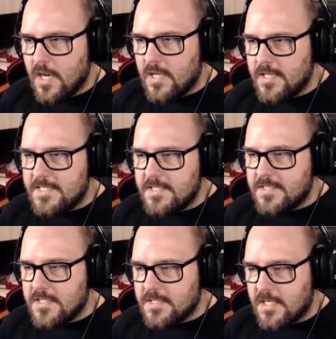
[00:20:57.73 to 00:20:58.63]
Unless it's
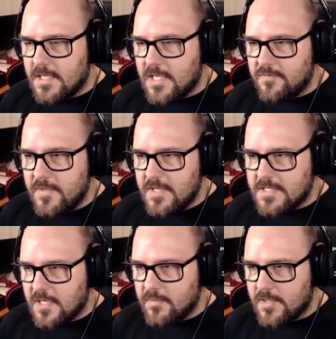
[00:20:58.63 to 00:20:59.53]
just gonna give me the
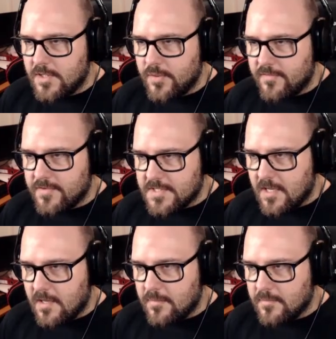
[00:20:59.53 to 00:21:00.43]
same clue every
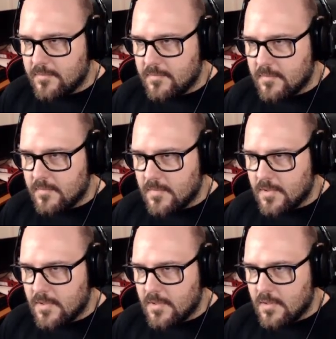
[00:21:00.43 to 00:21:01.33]
time.
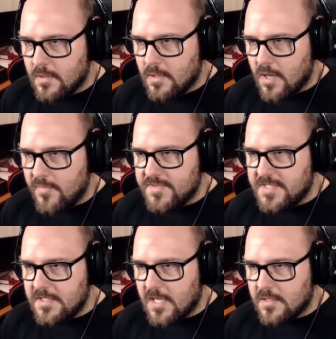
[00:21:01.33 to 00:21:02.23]

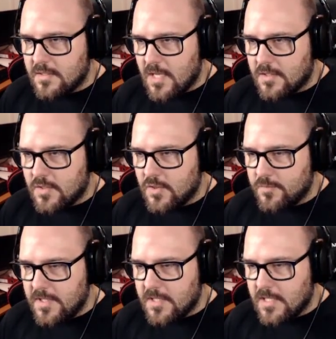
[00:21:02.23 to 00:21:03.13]
Obviously that, that could
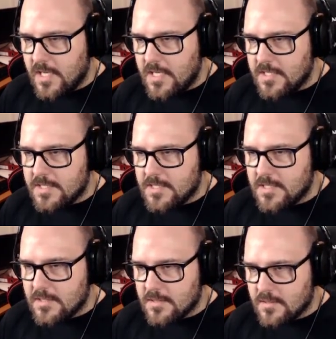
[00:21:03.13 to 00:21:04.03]
be the
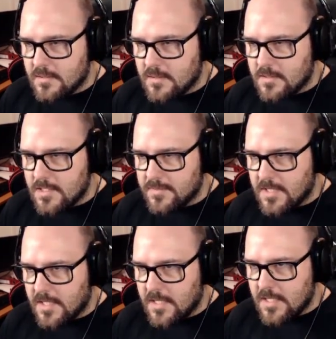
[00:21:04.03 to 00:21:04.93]
case. Seems like it